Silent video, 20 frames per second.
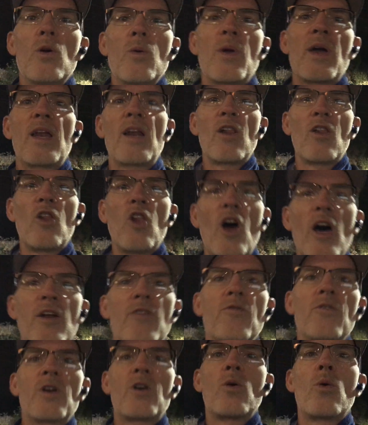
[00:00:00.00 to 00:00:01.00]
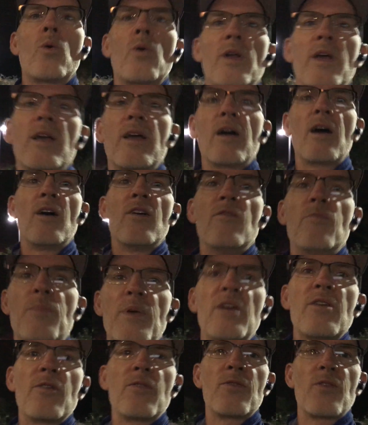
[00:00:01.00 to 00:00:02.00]
We had a lot of recording of
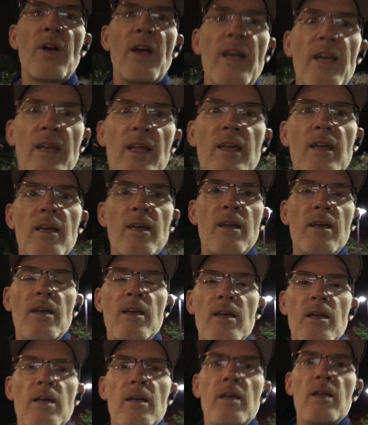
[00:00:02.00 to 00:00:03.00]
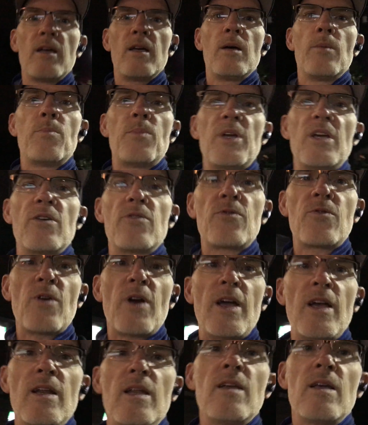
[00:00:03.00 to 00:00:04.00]
be afraid, be
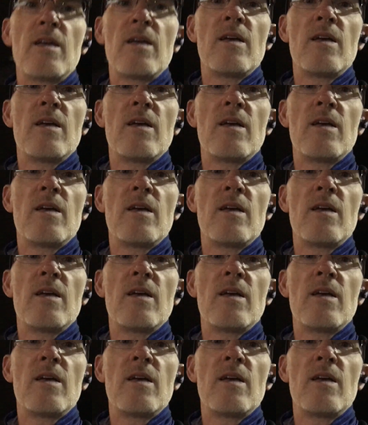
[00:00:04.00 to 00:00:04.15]
afraid.